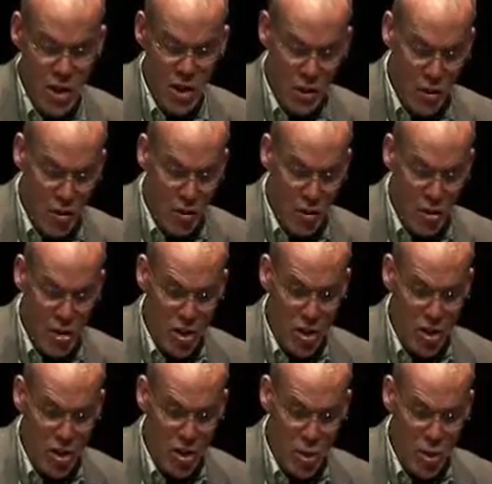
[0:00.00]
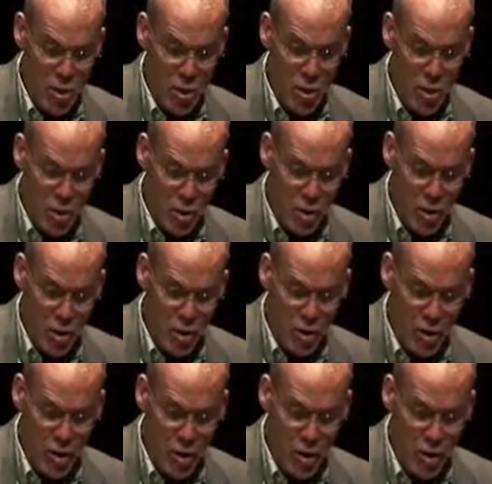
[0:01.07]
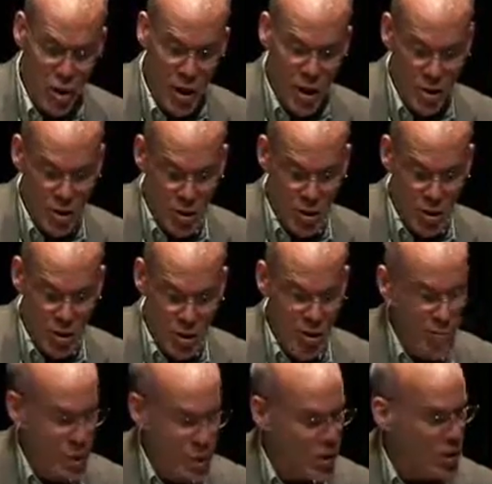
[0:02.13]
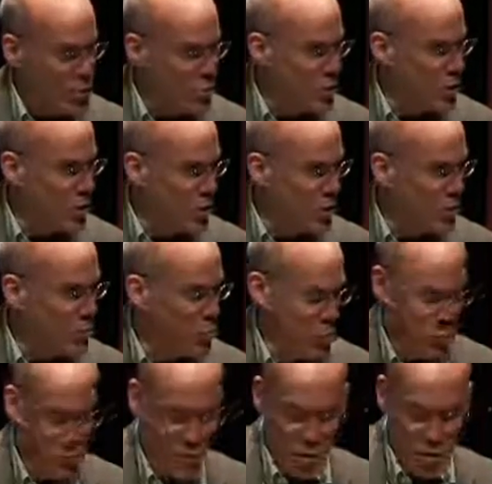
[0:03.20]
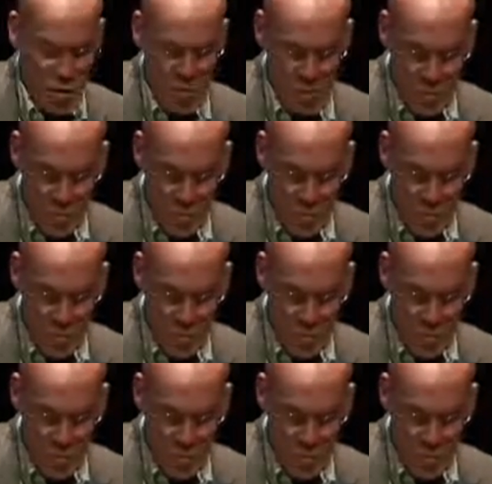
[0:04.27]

They aren't exciting, but they are comforting. Think husband, not boyfriend.